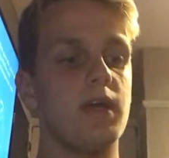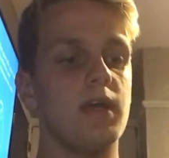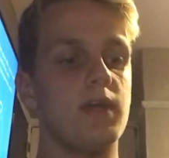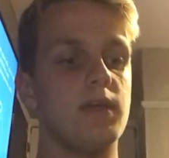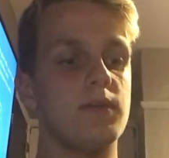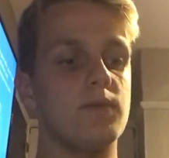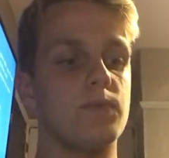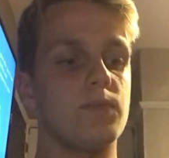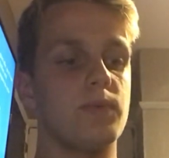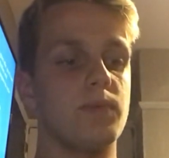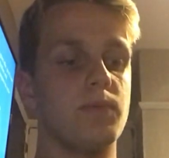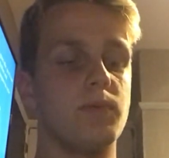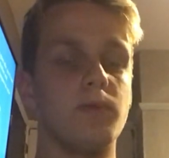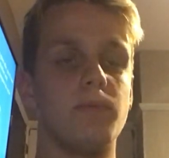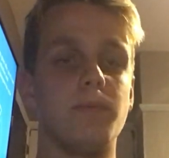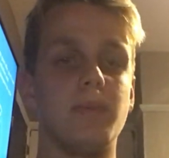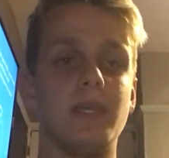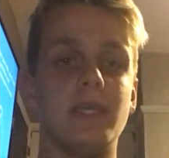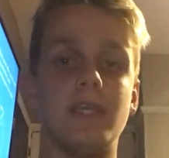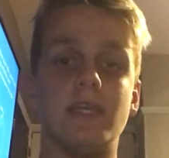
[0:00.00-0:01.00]
and we
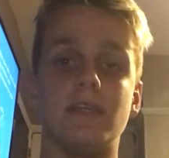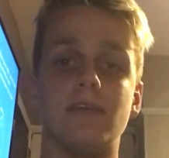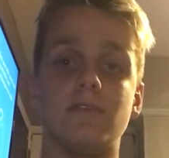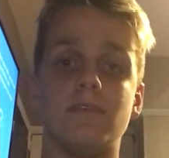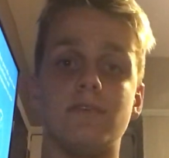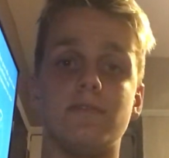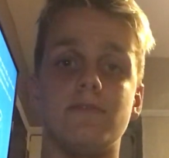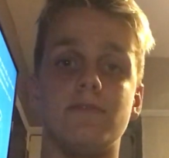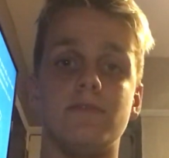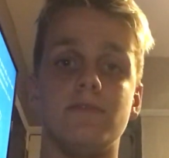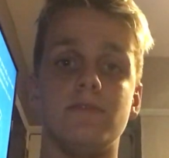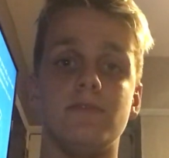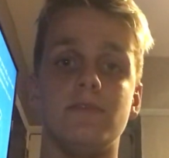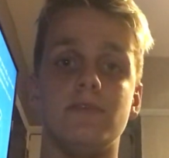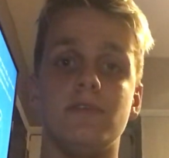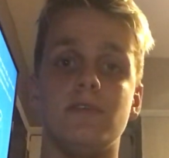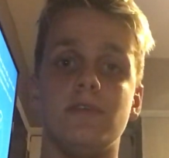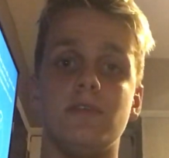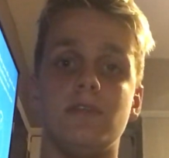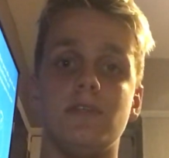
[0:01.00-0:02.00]
wouldn't be here if
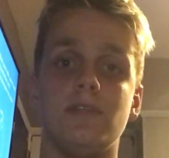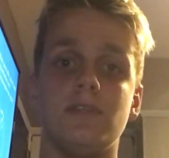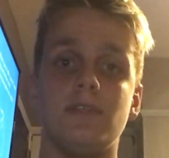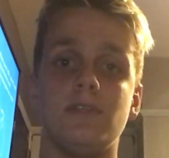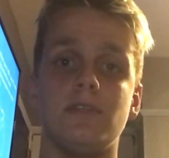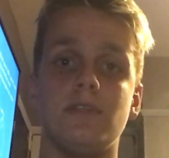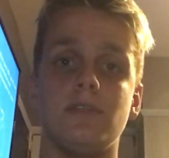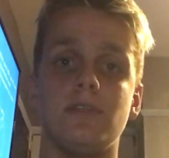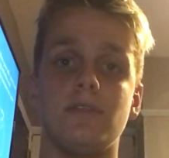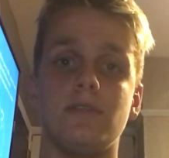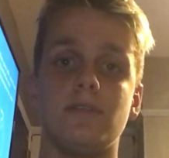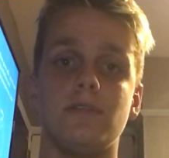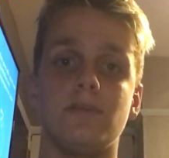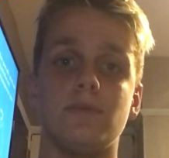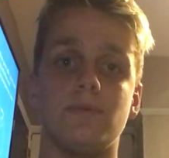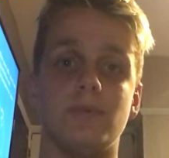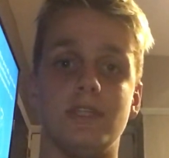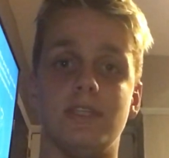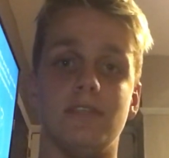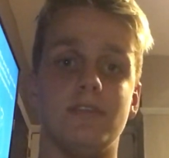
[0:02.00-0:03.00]

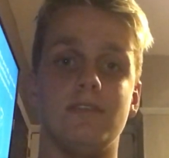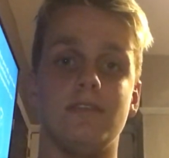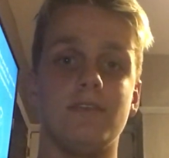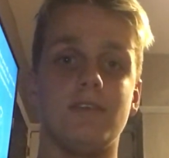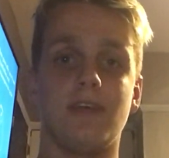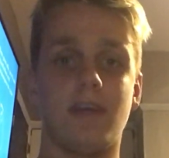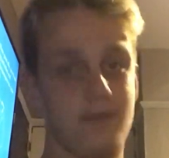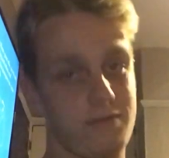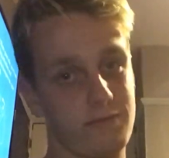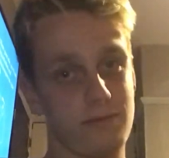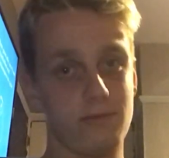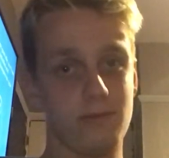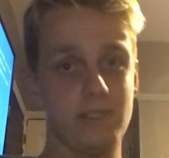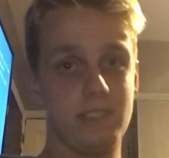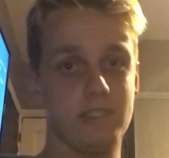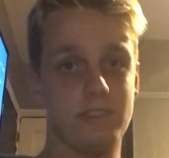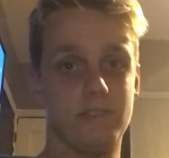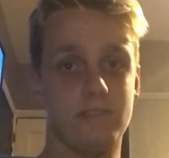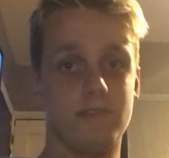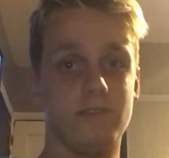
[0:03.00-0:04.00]
we didn't have a
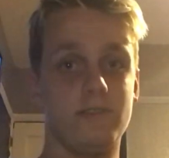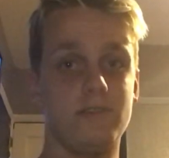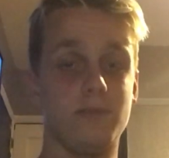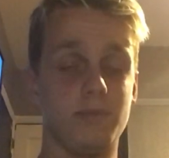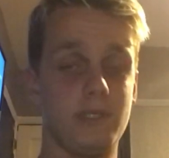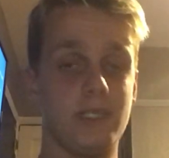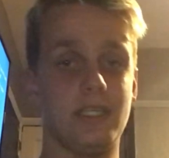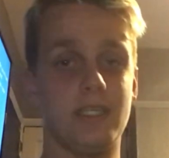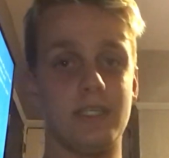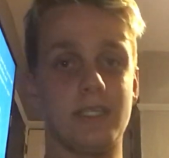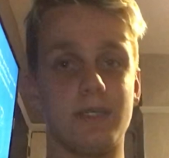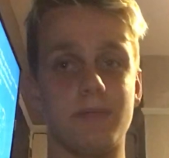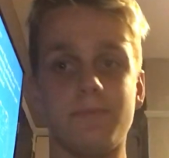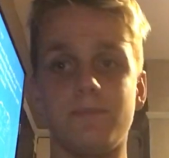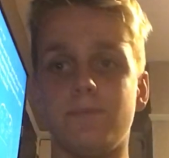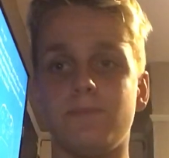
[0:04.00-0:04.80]
reason to be here.